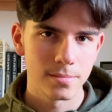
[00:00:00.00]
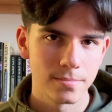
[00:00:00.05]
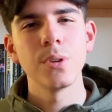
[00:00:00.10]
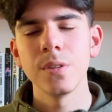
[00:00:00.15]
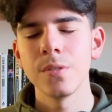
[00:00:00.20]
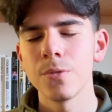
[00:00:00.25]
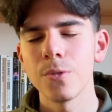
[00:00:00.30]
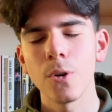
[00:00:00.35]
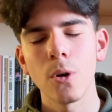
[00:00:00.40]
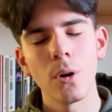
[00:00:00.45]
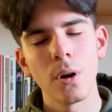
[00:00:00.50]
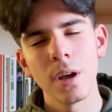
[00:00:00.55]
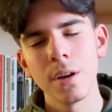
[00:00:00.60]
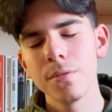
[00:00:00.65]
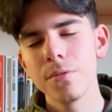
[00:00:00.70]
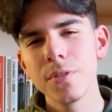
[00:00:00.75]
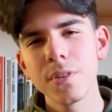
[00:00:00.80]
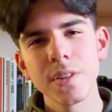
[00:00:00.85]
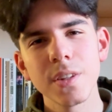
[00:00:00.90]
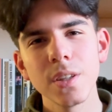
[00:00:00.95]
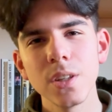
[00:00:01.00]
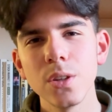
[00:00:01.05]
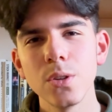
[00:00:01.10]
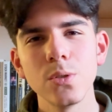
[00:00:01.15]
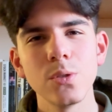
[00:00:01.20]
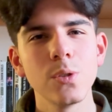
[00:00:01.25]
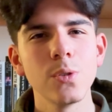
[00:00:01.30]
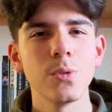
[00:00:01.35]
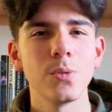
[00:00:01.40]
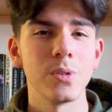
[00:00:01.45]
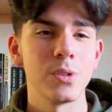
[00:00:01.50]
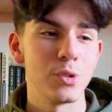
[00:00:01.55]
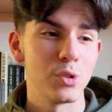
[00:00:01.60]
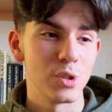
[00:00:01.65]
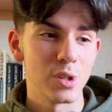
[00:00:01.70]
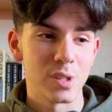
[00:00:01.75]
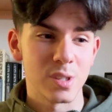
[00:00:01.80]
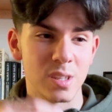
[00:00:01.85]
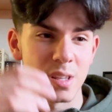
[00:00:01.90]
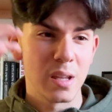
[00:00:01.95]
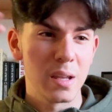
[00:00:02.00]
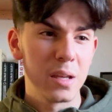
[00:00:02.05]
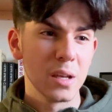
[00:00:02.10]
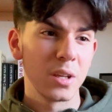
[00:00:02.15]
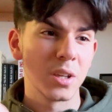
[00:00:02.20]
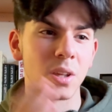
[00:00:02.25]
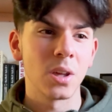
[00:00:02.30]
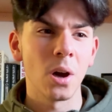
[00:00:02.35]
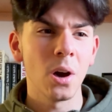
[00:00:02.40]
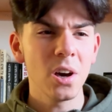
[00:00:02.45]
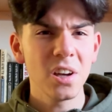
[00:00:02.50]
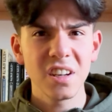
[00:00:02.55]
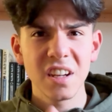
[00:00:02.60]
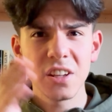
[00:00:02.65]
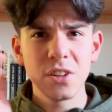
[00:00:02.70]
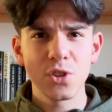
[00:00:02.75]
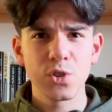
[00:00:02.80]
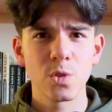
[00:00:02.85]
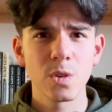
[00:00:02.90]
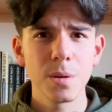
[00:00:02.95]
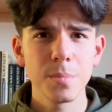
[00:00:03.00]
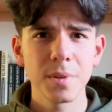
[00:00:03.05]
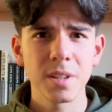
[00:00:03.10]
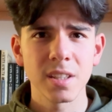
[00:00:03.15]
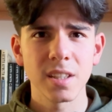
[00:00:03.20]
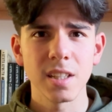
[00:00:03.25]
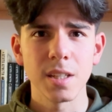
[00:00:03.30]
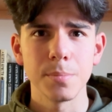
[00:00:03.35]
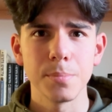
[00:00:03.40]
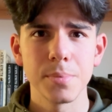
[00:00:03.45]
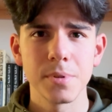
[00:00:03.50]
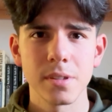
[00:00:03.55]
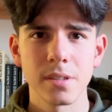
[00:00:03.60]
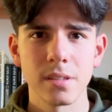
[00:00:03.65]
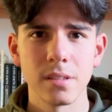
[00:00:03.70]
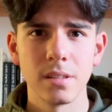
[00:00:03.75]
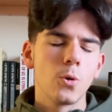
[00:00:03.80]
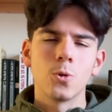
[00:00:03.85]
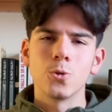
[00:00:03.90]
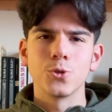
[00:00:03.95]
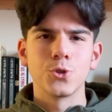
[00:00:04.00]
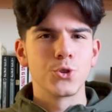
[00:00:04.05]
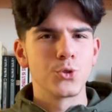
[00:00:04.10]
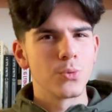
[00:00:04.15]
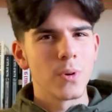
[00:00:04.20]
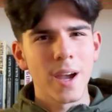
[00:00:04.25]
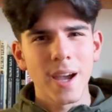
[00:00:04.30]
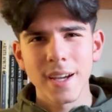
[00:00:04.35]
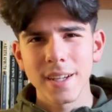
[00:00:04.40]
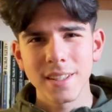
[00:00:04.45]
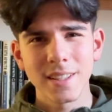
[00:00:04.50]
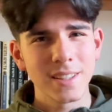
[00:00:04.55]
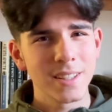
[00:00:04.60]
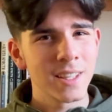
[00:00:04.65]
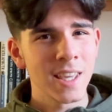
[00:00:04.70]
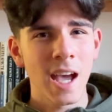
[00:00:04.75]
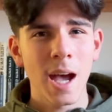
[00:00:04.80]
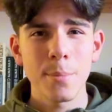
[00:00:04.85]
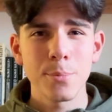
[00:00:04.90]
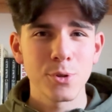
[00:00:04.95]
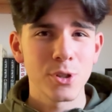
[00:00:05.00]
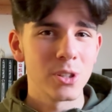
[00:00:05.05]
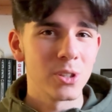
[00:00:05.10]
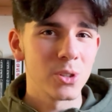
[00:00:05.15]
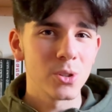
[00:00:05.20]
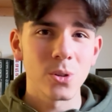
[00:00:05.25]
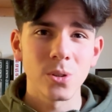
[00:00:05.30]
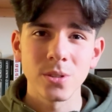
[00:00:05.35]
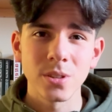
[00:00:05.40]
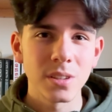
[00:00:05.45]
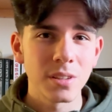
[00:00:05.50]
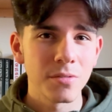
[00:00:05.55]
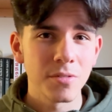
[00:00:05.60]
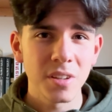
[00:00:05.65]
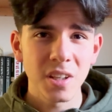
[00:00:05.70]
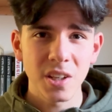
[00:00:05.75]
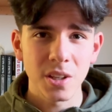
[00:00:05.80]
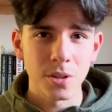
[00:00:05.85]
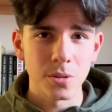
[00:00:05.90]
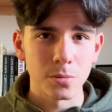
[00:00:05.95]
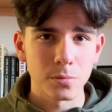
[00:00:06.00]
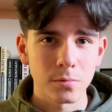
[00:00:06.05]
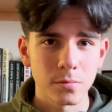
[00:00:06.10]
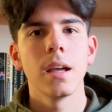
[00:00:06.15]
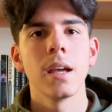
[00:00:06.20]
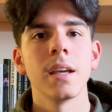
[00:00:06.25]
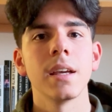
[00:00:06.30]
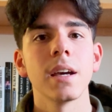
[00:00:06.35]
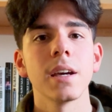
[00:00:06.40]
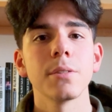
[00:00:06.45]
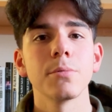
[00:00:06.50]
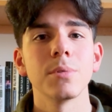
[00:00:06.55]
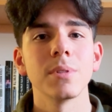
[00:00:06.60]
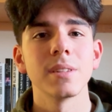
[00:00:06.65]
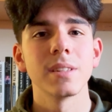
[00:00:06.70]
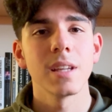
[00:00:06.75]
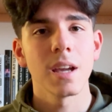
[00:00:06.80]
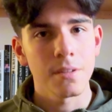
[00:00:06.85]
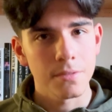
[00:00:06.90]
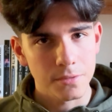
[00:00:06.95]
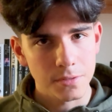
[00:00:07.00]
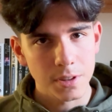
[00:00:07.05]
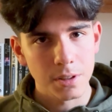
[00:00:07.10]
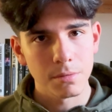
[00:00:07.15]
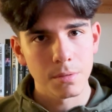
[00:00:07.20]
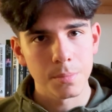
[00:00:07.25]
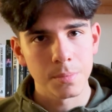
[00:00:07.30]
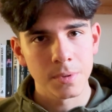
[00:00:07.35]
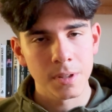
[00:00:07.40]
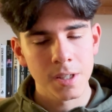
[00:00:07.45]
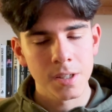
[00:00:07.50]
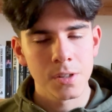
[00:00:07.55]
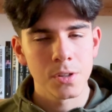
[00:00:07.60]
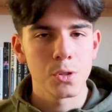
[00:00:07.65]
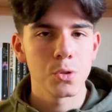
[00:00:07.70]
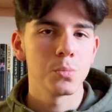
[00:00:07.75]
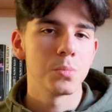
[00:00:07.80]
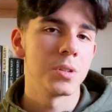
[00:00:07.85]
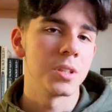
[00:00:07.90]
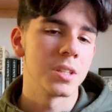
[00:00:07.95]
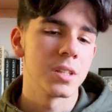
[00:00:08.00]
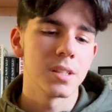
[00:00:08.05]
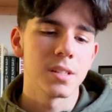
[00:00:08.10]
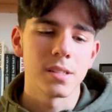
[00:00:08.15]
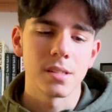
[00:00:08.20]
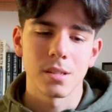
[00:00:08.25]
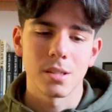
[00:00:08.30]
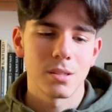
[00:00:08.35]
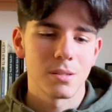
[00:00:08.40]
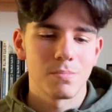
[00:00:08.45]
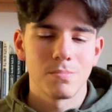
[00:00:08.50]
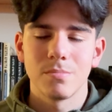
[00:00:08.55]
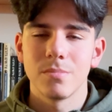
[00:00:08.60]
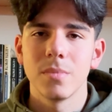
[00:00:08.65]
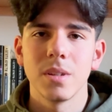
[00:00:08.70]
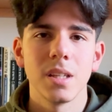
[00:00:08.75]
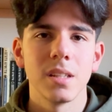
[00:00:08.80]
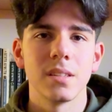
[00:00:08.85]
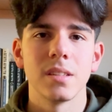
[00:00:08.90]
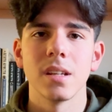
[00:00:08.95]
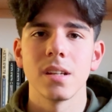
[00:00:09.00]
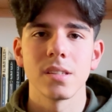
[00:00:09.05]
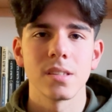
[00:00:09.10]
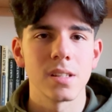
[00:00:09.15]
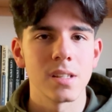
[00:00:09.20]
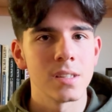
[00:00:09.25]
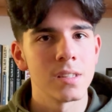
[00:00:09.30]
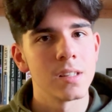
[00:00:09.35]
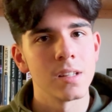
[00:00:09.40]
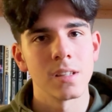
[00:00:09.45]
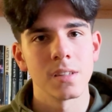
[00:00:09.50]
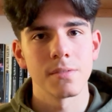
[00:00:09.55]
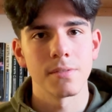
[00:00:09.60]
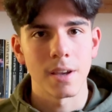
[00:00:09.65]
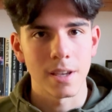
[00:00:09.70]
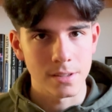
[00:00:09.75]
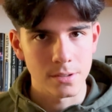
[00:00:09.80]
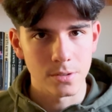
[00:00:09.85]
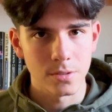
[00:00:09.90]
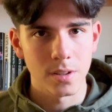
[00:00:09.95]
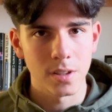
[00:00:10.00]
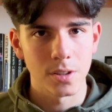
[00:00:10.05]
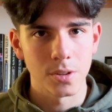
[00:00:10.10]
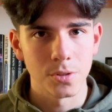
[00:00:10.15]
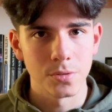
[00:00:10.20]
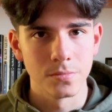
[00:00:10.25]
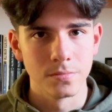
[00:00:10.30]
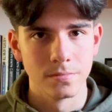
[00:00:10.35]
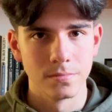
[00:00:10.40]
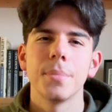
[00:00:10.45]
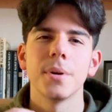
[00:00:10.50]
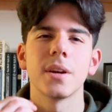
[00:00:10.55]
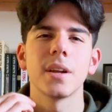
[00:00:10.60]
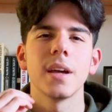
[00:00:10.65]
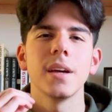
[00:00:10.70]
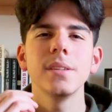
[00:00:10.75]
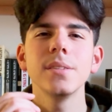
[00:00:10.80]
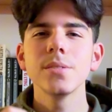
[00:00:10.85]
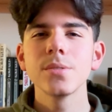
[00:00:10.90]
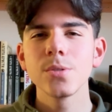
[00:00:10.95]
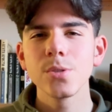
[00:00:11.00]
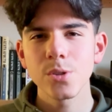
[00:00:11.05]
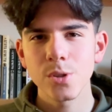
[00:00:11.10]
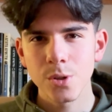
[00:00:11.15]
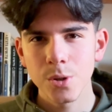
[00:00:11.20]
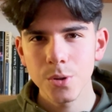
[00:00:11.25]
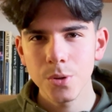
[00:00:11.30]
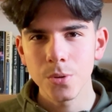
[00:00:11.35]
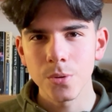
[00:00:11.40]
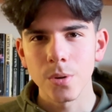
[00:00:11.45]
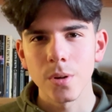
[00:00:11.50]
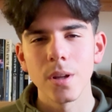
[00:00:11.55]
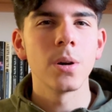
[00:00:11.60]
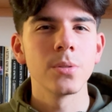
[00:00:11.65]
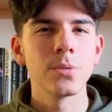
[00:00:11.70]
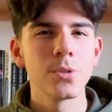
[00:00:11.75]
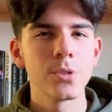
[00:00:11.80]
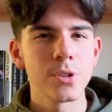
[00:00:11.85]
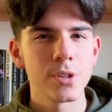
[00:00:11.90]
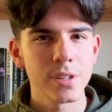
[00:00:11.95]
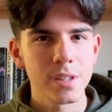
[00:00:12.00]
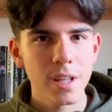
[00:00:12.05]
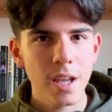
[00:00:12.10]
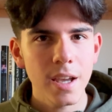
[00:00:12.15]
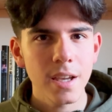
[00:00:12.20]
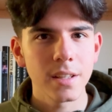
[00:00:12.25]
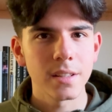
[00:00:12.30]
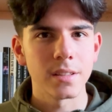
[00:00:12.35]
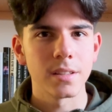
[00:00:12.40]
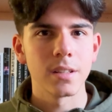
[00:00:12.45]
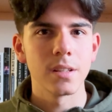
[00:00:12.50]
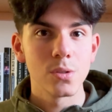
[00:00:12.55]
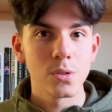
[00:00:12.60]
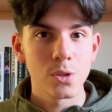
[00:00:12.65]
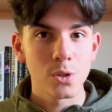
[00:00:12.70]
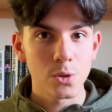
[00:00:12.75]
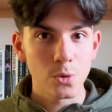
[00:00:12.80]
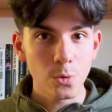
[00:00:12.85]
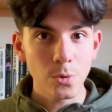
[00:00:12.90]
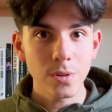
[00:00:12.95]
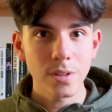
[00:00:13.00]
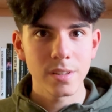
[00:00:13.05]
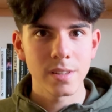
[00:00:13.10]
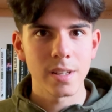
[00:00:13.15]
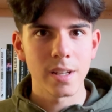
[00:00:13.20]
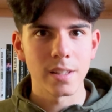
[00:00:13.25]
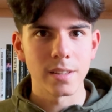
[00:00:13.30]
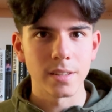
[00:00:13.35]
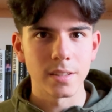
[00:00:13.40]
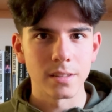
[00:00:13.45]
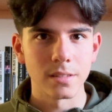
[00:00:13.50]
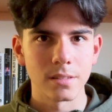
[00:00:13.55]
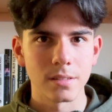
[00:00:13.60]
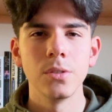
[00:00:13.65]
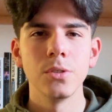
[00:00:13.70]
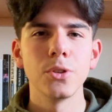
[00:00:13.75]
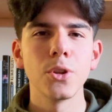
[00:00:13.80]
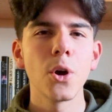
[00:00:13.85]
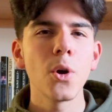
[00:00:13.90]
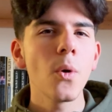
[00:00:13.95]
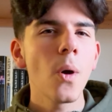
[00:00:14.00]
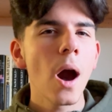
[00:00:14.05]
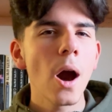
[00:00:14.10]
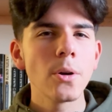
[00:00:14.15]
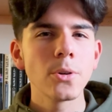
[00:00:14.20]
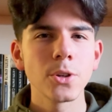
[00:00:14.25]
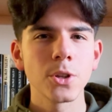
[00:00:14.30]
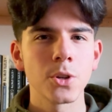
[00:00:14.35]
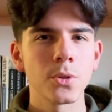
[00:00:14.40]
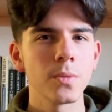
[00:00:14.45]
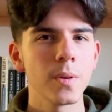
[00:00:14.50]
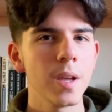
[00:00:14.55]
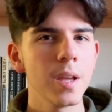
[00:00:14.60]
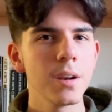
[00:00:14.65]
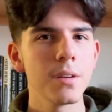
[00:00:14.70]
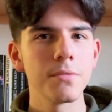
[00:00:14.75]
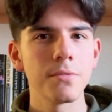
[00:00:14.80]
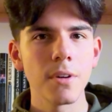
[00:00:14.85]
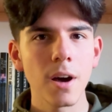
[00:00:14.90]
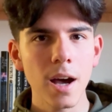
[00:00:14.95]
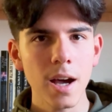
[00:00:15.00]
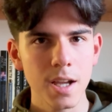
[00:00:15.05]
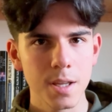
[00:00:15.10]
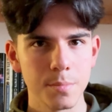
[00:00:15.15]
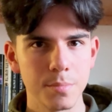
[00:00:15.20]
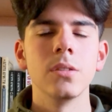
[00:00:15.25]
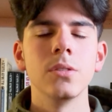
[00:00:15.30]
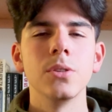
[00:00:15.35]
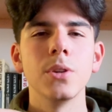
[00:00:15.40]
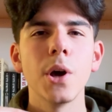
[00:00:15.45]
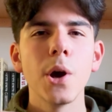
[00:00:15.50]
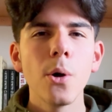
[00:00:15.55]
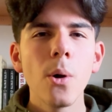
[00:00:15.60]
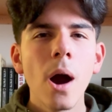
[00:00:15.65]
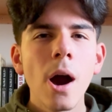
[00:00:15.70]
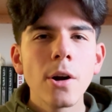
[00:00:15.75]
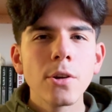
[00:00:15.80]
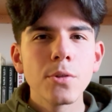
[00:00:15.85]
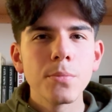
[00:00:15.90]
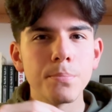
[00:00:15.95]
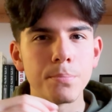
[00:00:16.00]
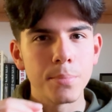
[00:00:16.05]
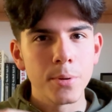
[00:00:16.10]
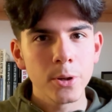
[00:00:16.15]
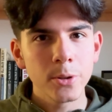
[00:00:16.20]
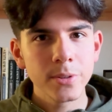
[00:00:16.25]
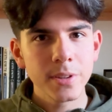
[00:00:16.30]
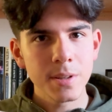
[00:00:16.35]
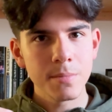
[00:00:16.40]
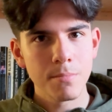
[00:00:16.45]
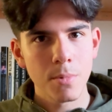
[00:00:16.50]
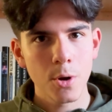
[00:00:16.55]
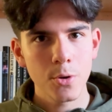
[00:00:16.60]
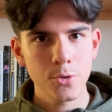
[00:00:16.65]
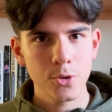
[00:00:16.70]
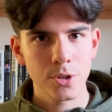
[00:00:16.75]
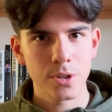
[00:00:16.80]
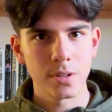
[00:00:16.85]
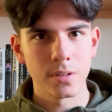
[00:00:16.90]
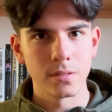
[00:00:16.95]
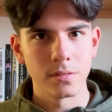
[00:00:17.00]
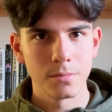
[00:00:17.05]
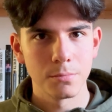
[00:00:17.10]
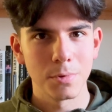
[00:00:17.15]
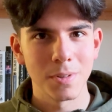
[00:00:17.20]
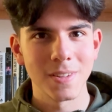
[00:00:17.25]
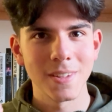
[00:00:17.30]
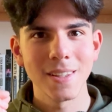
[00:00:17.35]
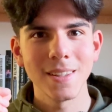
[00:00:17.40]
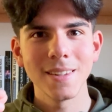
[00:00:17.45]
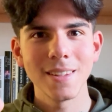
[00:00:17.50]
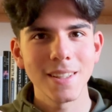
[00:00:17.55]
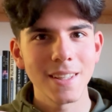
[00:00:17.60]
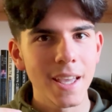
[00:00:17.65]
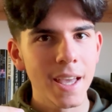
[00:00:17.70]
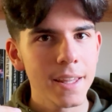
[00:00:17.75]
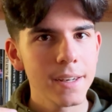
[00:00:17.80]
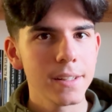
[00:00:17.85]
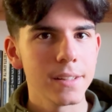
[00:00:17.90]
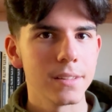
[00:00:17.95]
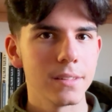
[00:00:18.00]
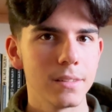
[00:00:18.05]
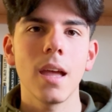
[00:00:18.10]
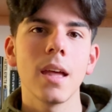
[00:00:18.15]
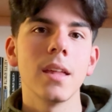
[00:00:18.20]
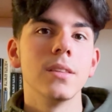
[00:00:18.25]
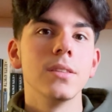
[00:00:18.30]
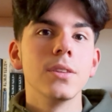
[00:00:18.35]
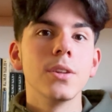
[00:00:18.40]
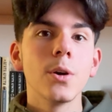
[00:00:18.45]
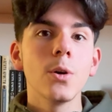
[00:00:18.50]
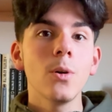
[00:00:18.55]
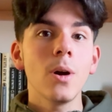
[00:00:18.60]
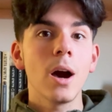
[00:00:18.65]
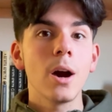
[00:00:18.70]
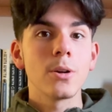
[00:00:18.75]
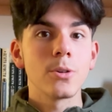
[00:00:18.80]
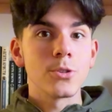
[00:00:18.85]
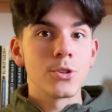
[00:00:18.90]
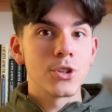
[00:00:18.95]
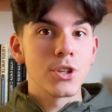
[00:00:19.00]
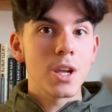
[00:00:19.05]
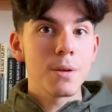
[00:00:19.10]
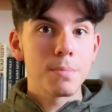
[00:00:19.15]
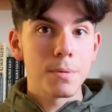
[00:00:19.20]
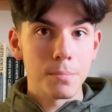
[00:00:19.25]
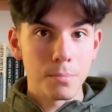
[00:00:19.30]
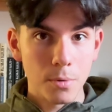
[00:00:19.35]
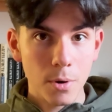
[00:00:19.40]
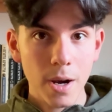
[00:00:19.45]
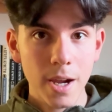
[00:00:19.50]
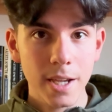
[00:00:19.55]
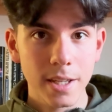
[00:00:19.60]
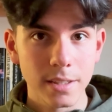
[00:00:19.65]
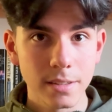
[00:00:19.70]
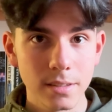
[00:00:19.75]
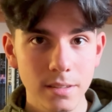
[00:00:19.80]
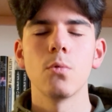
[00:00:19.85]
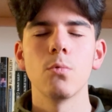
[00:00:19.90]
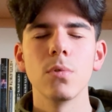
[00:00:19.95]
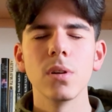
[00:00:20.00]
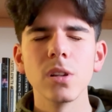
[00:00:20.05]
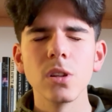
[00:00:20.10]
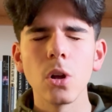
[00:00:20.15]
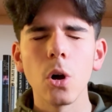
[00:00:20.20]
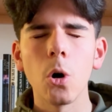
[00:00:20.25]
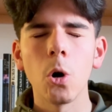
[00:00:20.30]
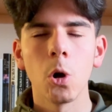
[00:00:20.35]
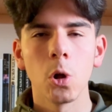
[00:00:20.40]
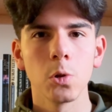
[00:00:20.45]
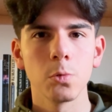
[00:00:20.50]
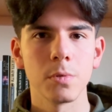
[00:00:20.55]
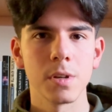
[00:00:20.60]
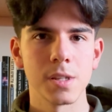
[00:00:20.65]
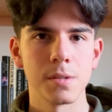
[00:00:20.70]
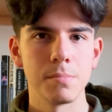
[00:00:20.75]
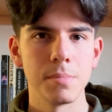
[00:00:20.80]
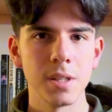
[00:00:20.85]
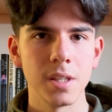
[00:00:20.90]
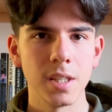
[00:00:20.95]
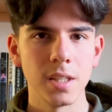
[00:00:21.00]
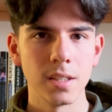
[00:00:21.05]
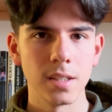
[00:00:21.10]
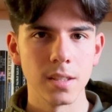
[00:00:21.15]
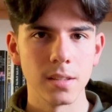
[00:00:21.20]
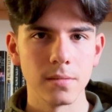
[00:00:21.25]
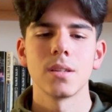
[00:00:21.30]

If everything you do is just cut and trim clips or drag captions onto the video, AI will definitely replace you because it does these things faster than you. But editors who understand storytelling, know how to create a vibe, know how to build emotion within the edit, and know how to shape a brand will always be needed.